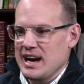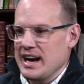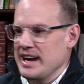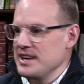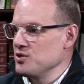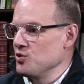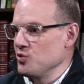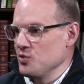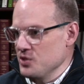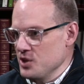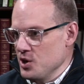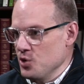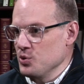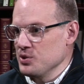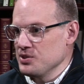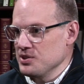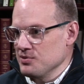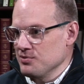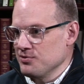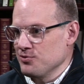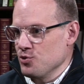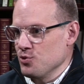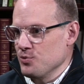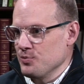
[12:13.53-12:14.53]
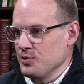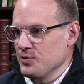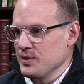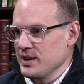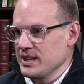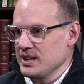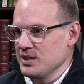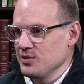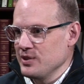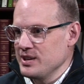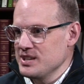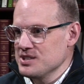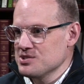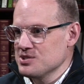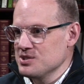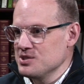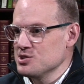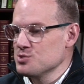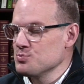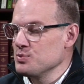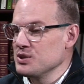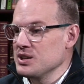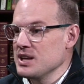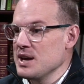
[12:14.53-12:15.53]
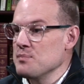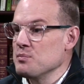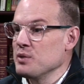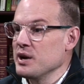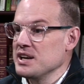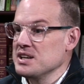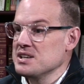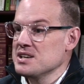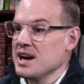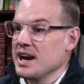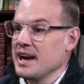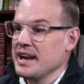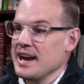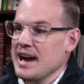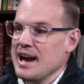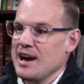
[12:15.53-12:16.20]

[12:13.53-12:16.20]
I don't know what the former regulation is, but they might not.